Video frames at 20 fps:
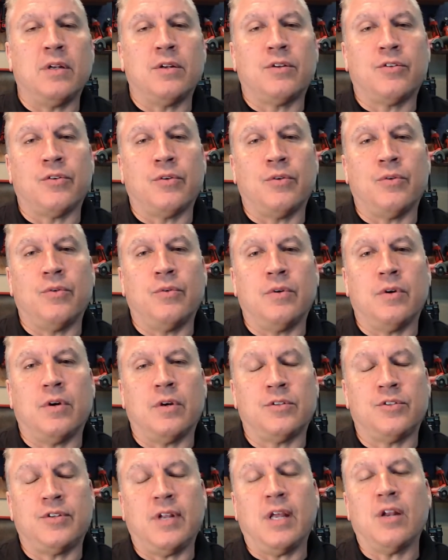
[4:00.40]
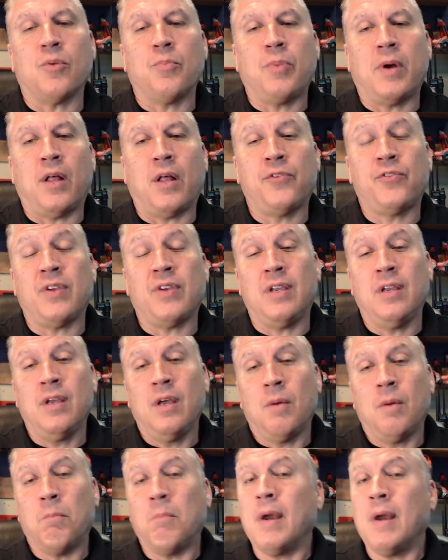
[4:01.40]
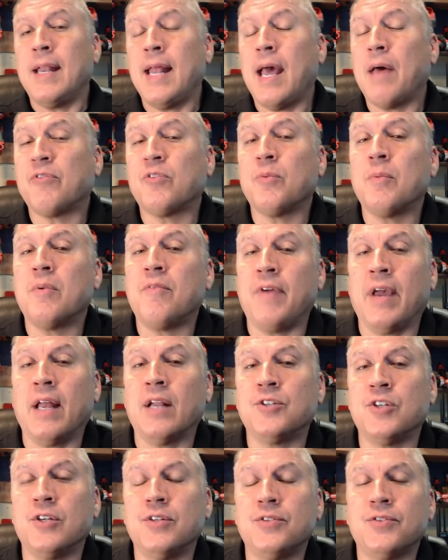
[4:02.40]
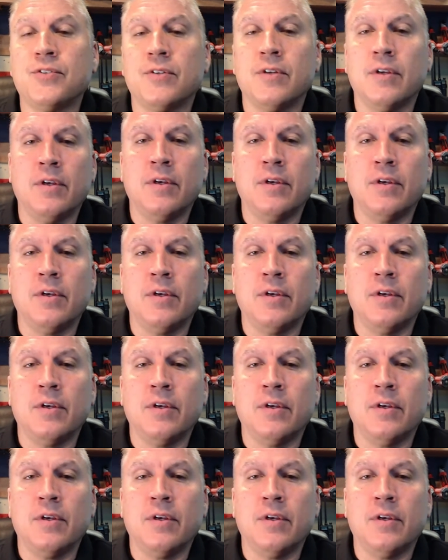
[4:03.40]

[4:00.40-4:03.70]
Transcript: to a standard policy, might have some advantages